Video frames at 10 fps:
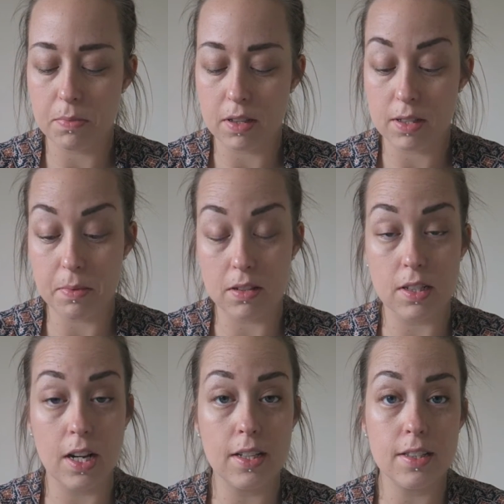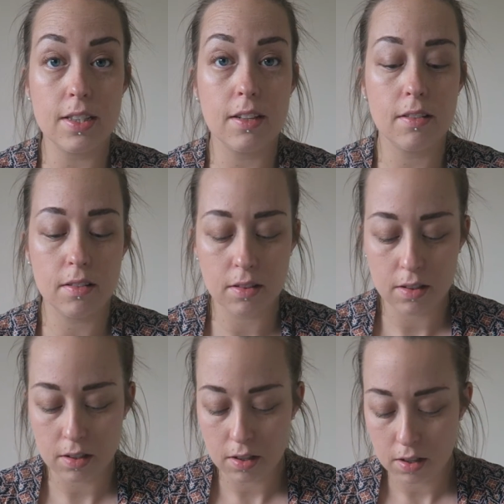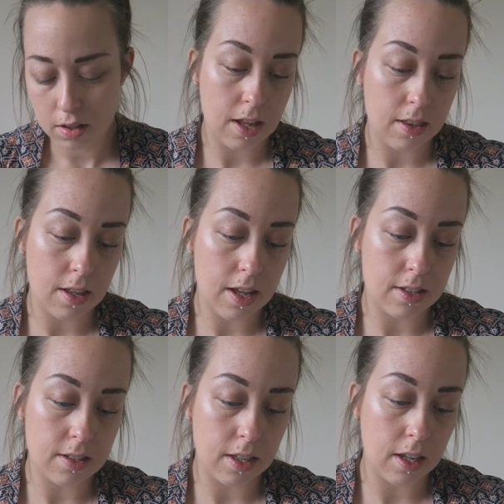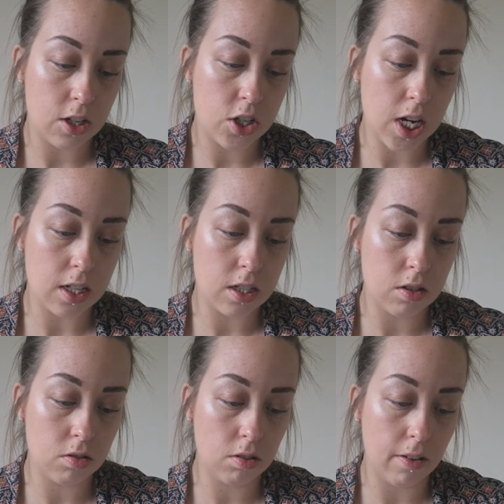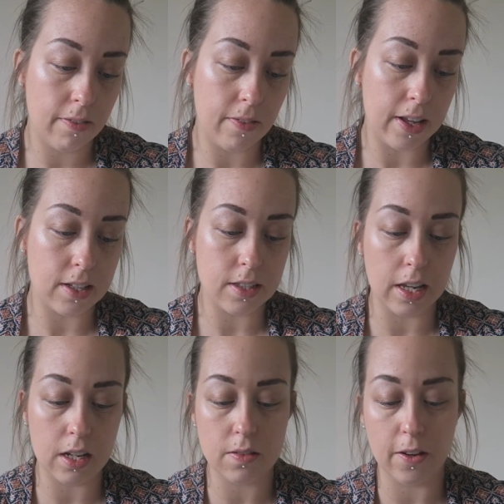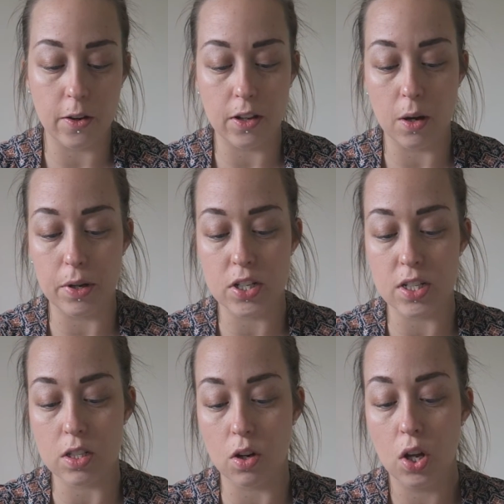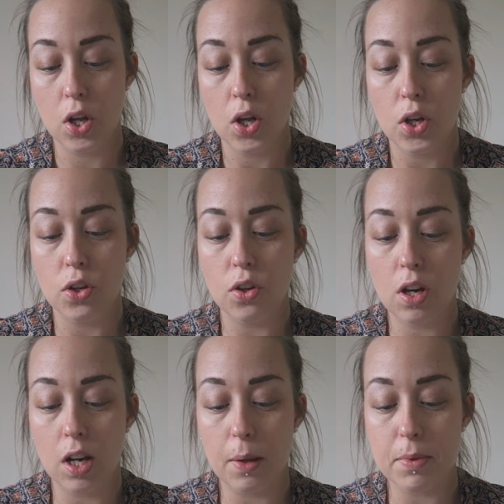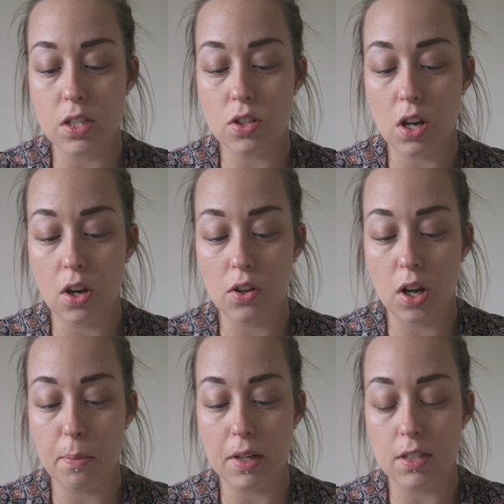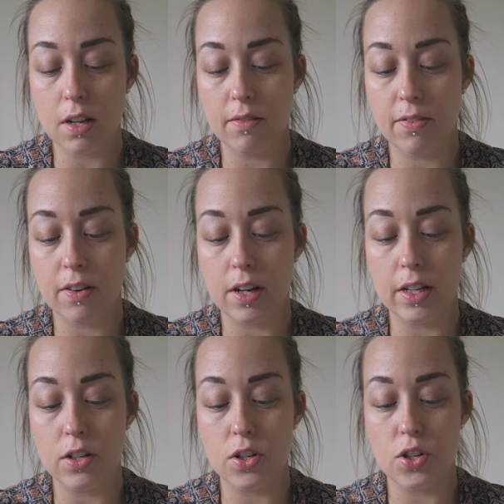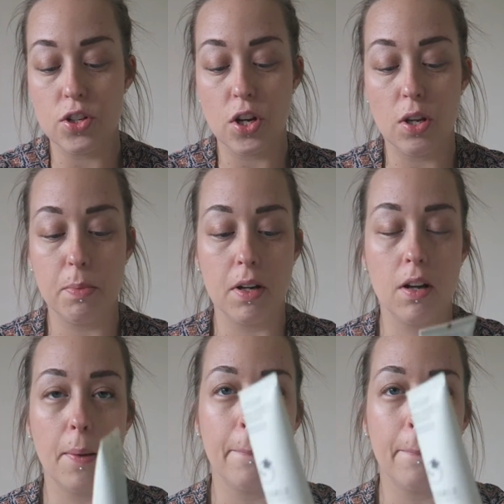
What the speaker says: It smells nice. And then there's the Gentle Face Exfoliator, which has got eucalyptus, cocoa butter and fine jojoba